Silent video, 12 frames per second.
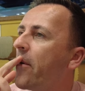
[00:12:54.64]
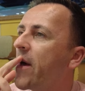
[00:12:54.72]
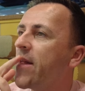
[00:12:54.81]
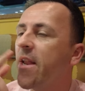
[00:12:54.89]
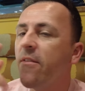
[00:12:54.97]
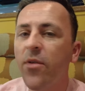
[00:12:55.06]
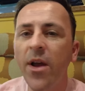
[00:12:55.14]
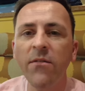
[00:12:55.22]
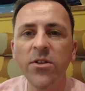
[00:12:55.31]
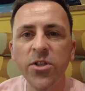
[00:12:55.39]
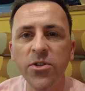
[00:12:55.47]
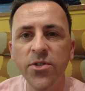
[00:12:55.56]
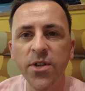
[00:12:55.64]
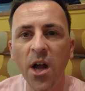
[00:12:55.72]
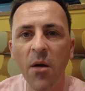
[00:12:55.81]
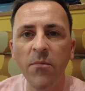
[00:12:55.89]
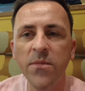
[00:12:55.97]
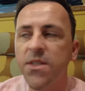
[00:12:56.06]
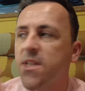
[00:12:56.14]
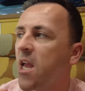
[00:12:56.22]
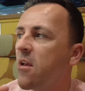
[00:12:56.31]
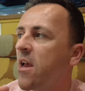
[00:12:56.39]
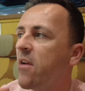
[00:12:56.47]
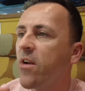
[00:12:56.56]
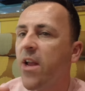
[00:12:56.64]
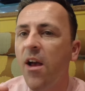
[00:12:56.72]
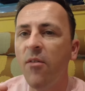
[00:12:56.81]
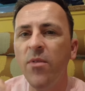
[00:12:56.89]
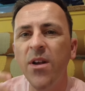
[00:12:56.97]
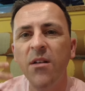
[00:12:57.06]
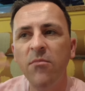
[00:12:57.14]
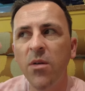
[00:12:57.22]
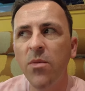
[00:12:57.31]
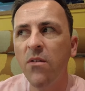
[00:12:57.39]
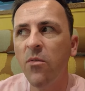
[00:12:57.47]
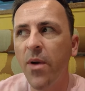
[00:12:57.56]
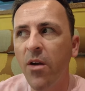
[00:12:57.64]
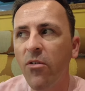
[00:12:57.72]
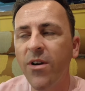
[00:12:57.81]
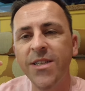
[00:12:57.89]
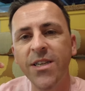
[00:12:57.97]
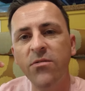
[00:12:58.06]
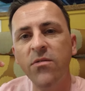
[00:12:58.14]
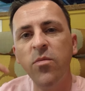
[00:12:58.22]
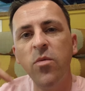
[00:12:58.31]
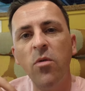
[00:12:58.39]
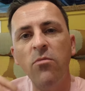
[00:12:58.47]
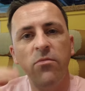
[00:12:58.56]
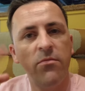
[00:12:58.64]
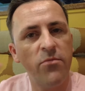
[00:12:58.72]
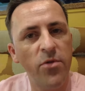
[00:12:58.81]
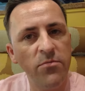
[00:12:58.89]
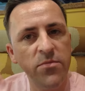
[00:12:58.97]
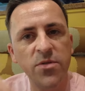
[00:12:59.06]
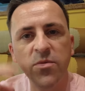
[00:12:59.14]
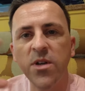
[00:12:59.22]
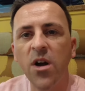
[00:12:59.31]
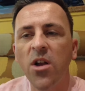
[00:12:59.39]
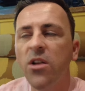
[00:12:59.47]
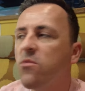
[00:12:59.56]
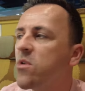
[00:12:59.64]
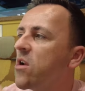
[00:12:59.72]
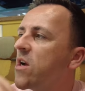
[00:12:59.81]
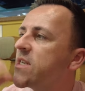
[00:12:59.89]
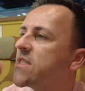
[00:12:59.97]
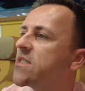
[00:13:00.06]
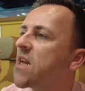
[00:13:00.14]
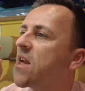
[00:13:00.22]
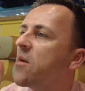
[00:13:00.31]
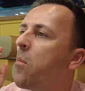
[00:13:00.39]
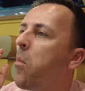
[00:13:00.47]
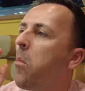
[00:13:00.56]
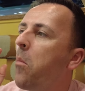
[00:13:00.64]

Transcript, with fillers: and then if we ever choose to come and stay here again, we can maybe have a better idea of what rooms we kind of would like to stay in.